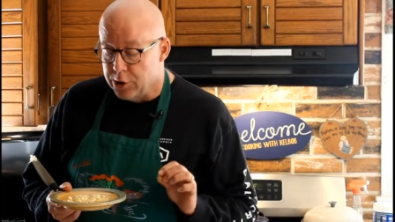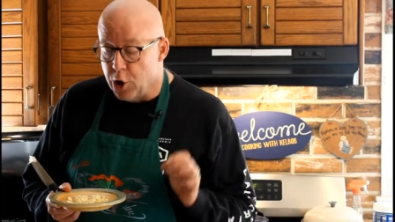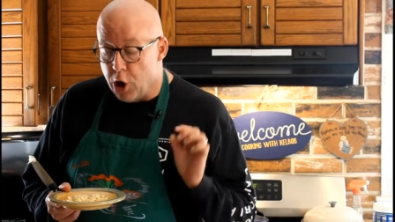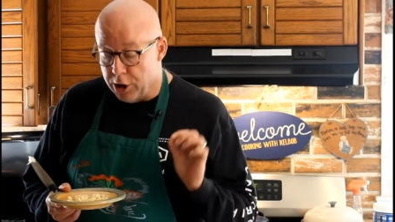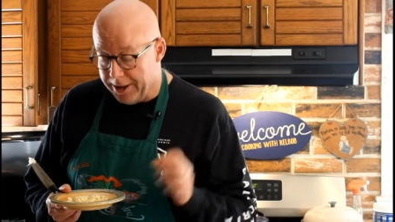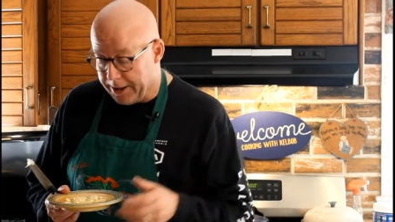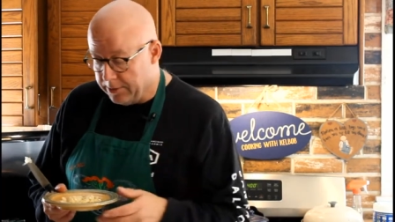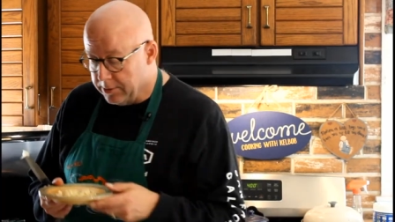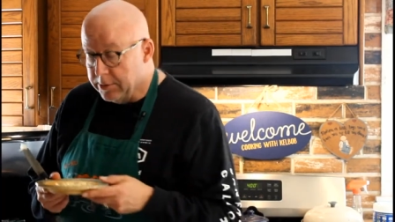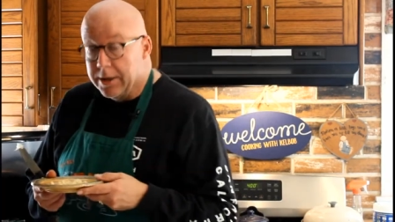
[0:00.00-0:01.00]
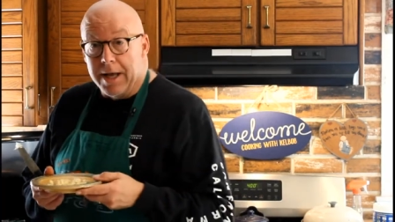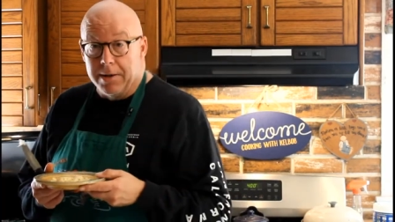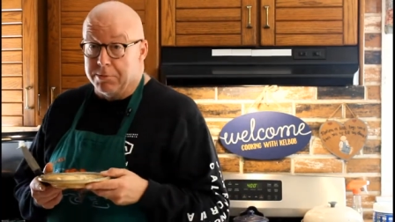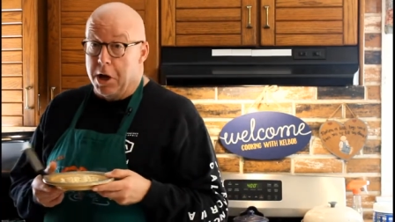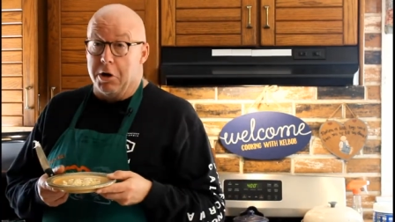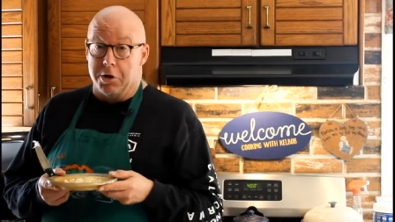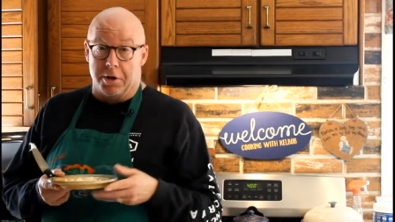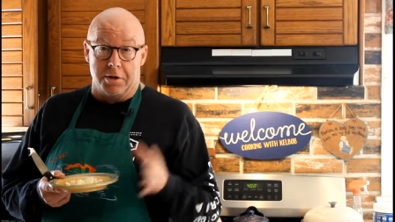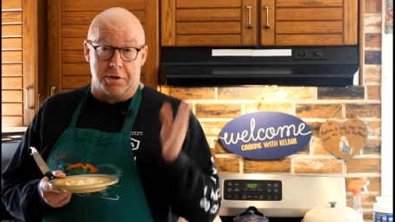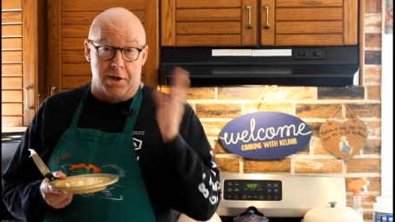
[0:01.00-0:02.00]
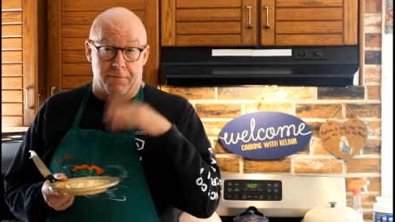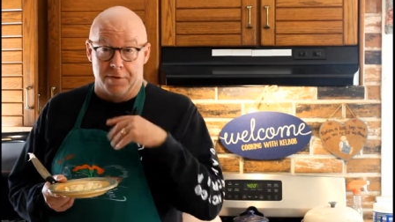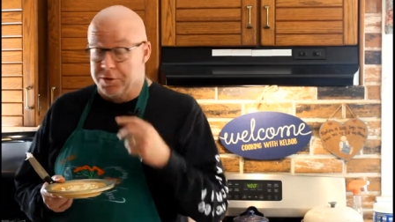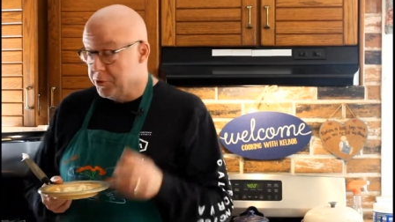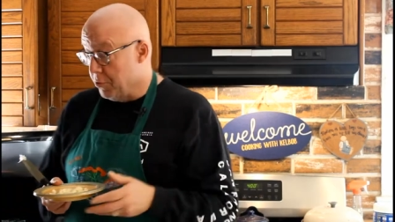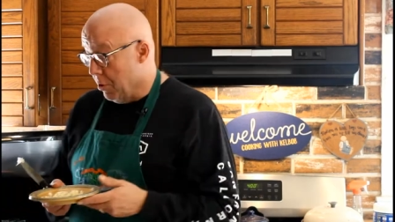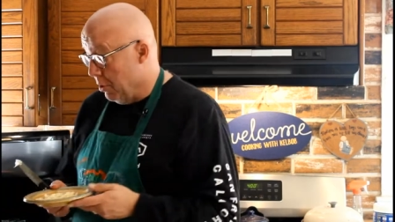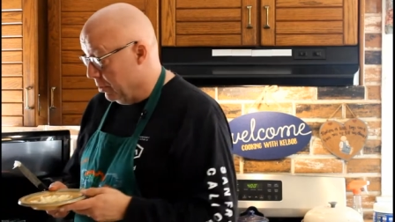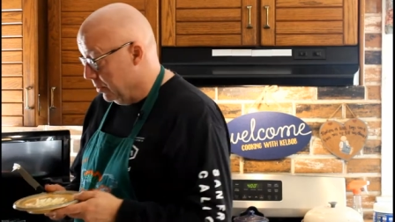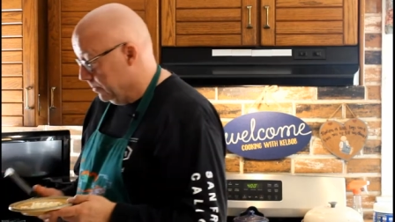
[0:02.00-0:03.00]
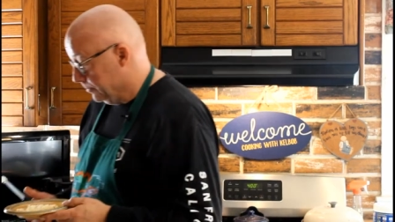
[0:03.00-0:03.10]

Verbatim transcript: garlic. And I'm telling you, this stuff is strong.